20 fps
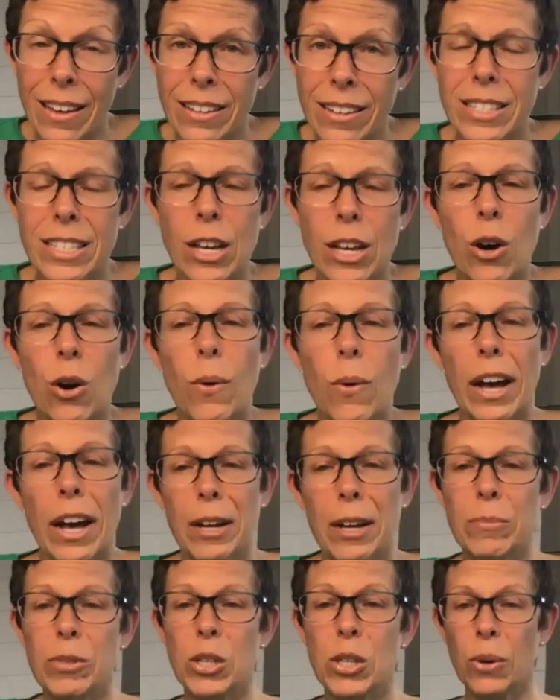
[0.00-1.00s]
So,
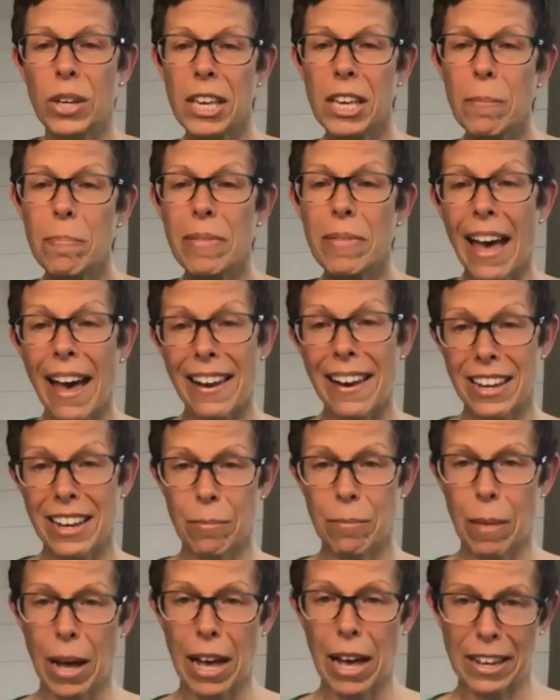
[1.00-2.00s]
um, so keep that in
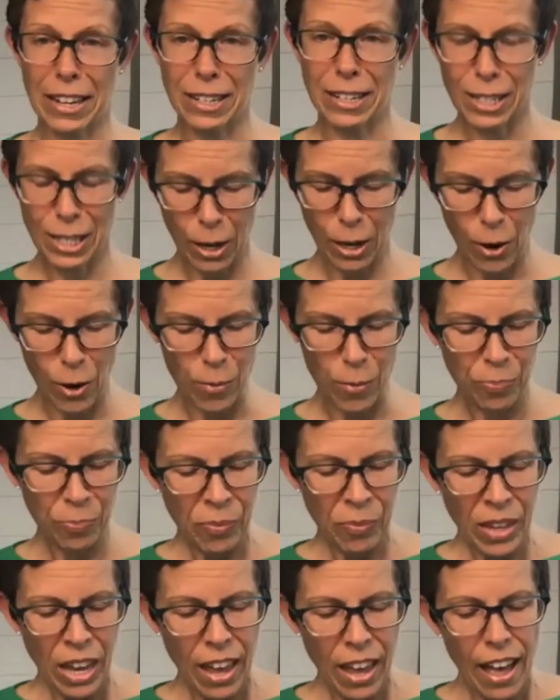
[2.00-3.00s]
mind. So,
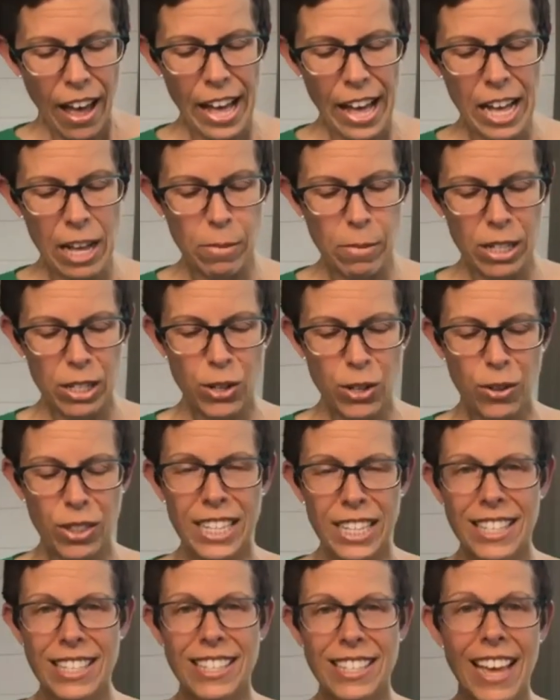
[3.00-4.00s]
um, so the
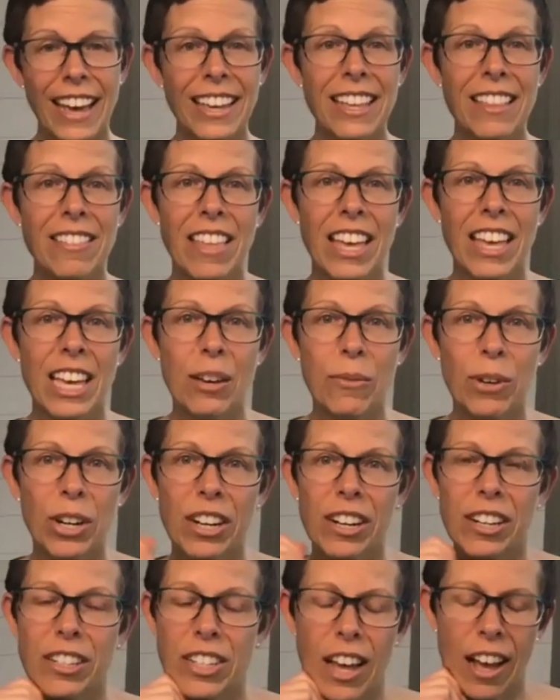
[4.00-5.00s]
second thing we're
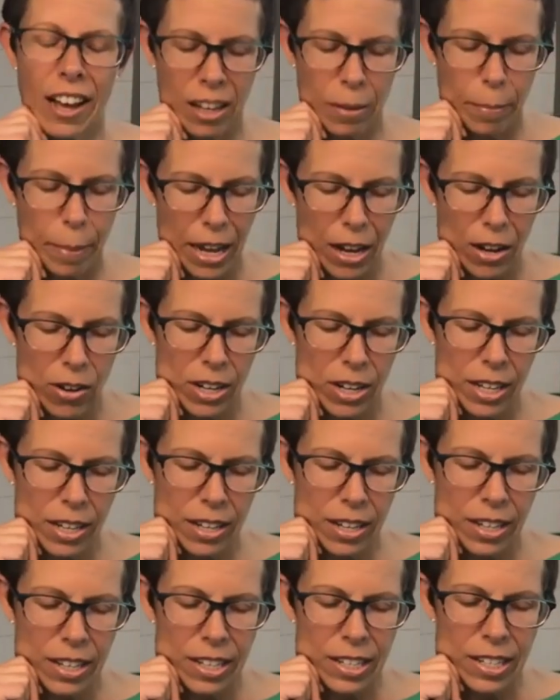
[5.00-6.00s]
going to talk about
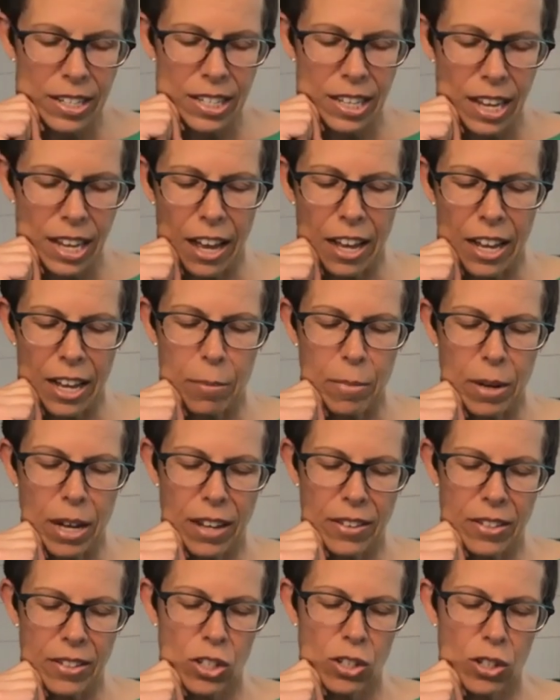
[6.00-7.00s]
is um,
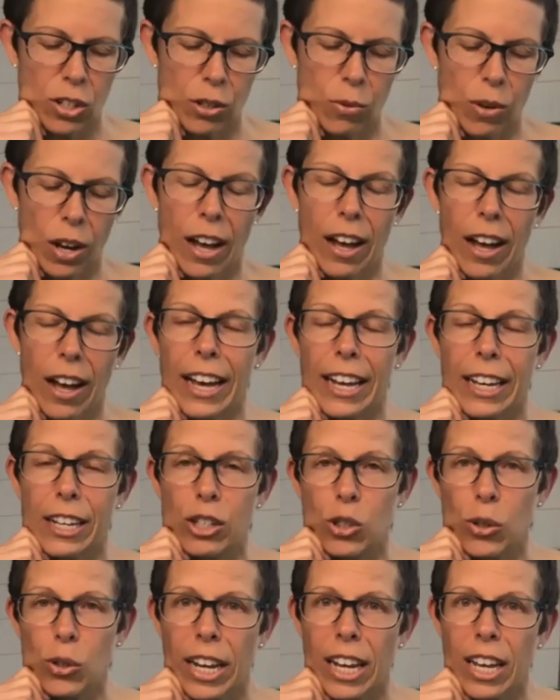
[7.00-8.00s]
to
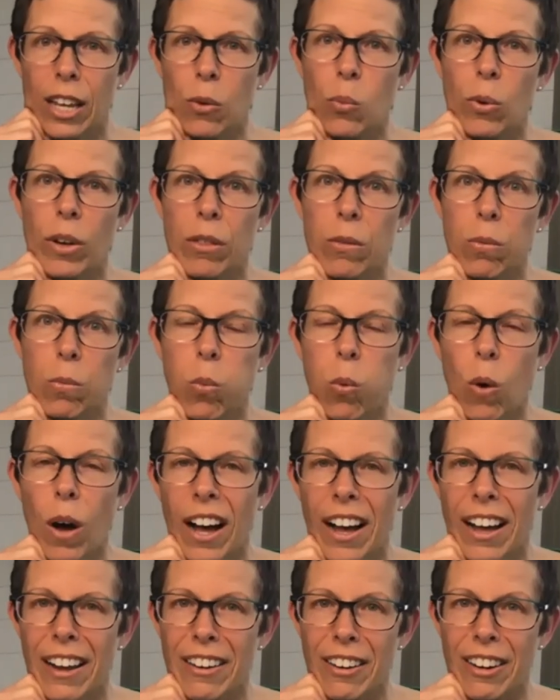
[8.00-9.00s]
hydrate with
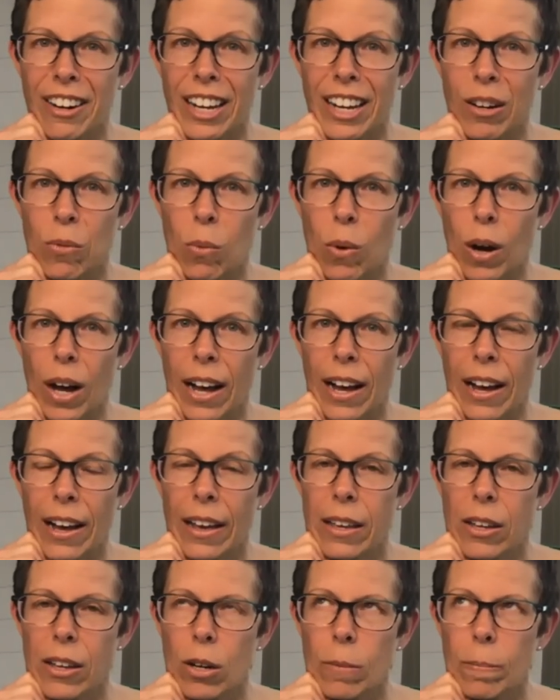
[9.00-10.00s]
water and why
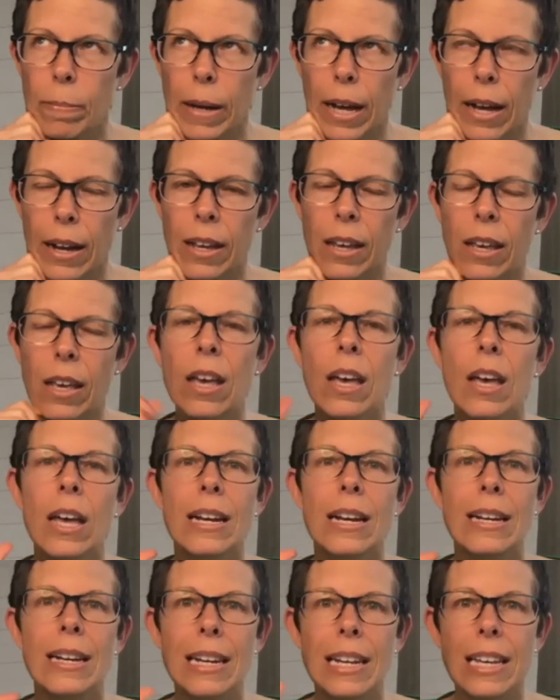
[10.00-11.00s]
your body
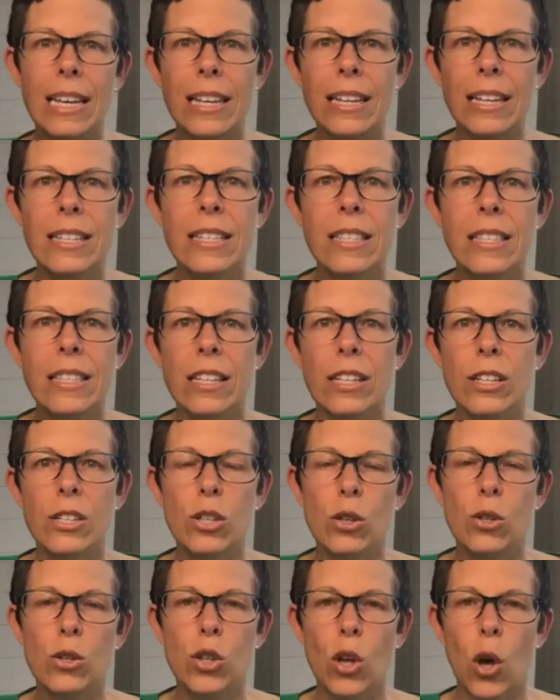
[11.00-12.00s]
needs this
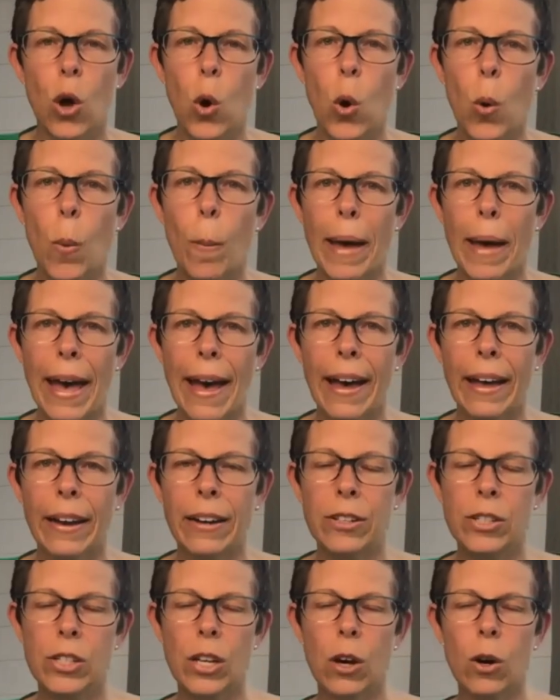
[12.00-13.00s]
so bad.
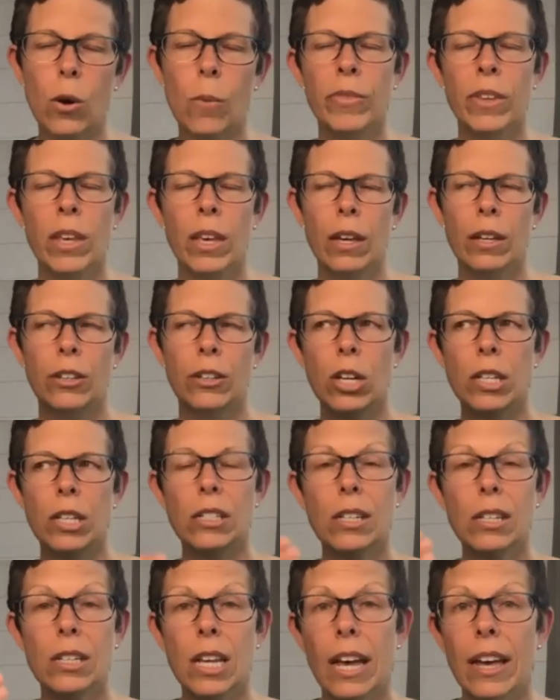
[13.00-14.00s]
So just
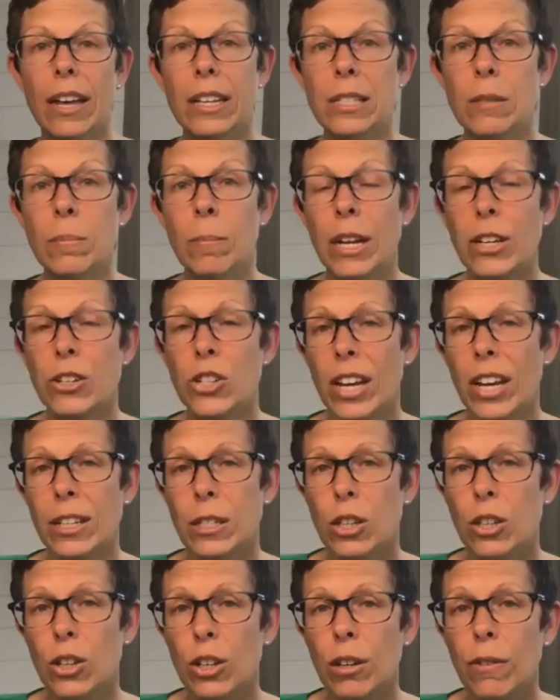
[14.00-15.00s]
as much as
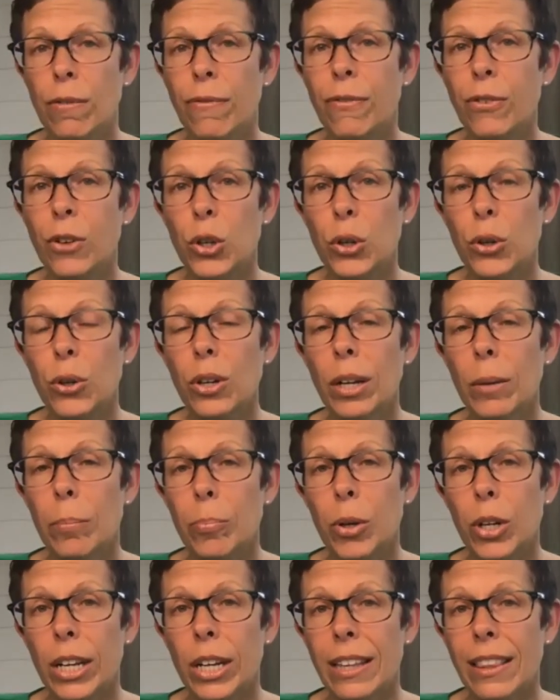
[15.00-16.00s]
good food,
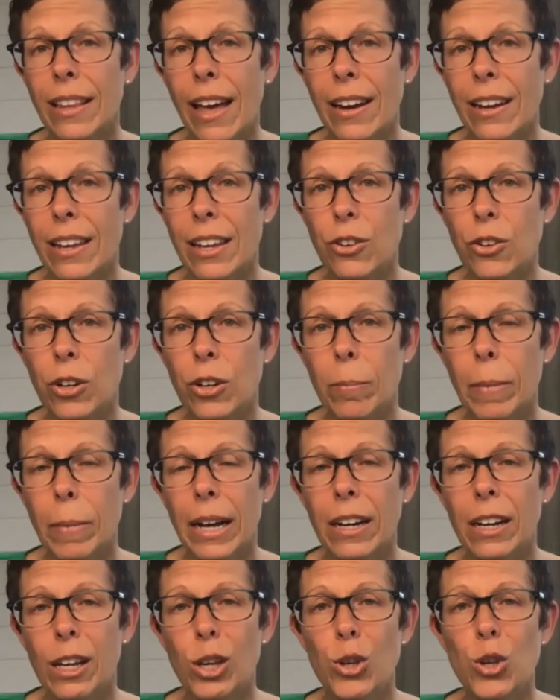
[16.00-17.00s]
putting that in your
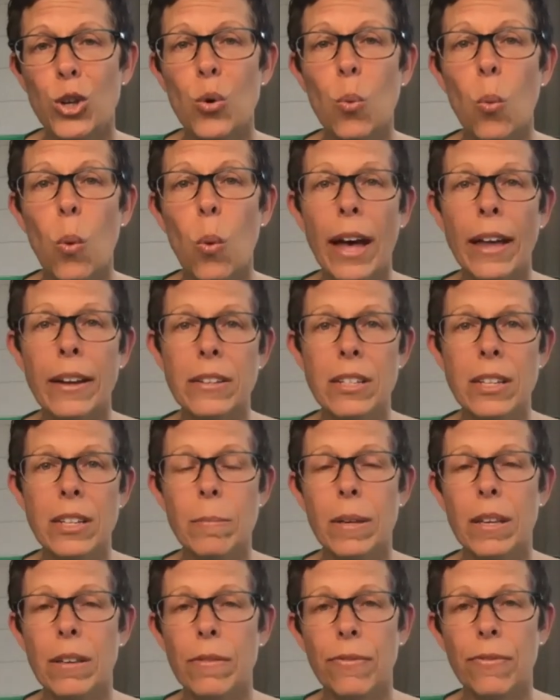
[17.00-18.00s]
body, you want to
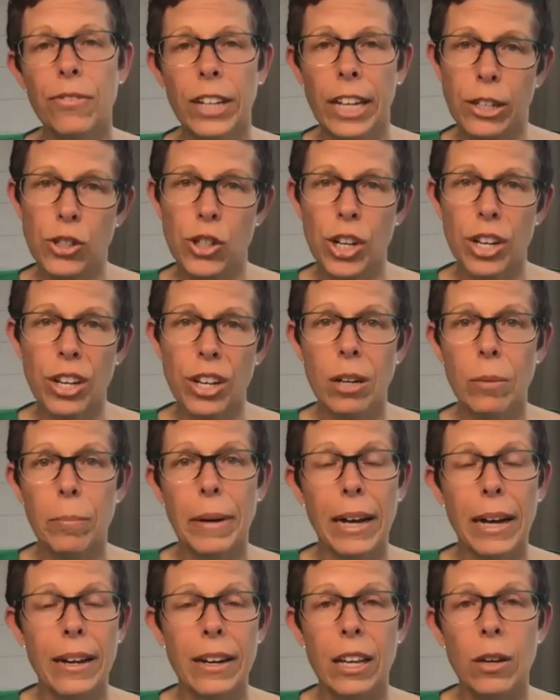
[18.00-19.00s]
be flushing your
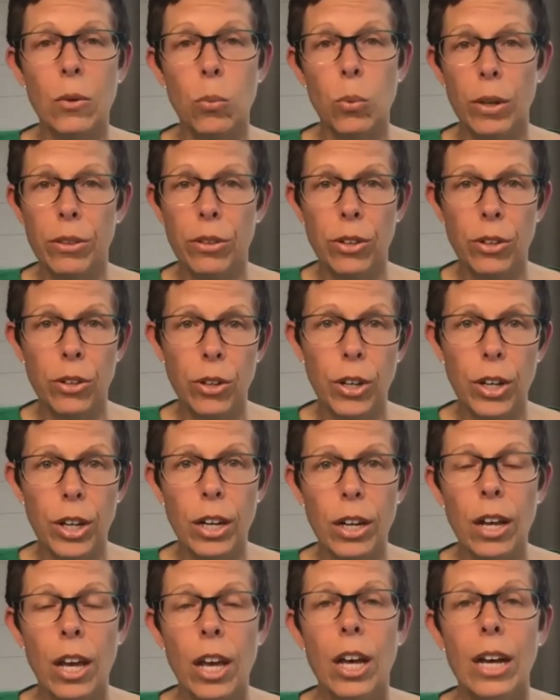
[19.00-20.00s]
body with
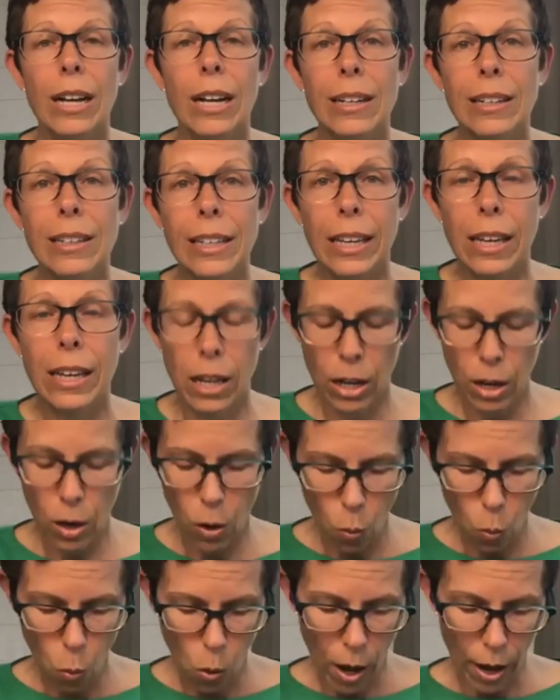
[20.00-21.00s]
good clean
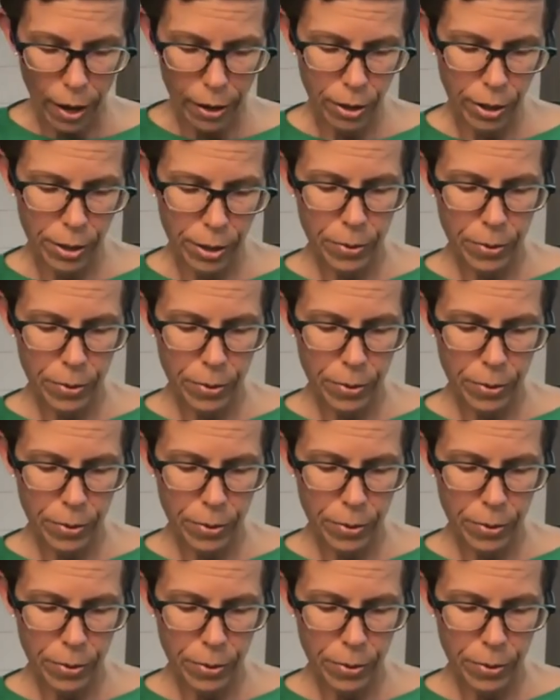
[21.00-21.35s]
water.